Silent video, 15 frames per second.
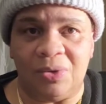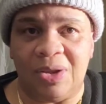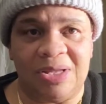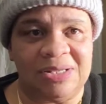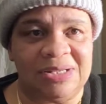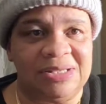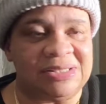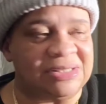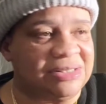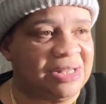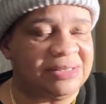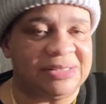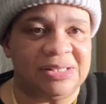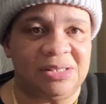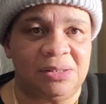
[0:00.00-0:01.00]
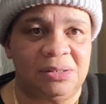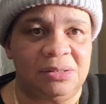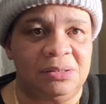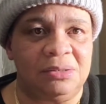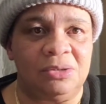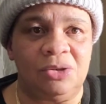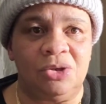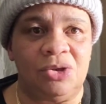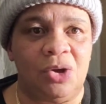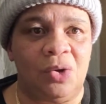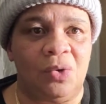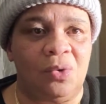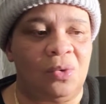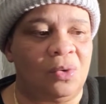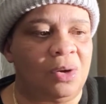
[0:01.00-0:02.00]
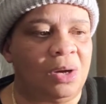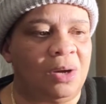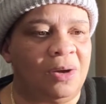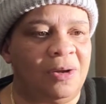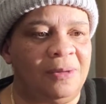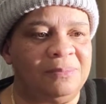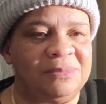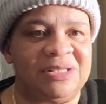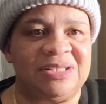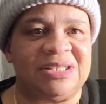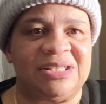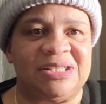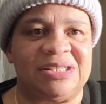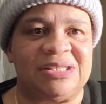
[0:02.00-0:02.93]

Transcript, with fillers: it's nothing you know, um, this is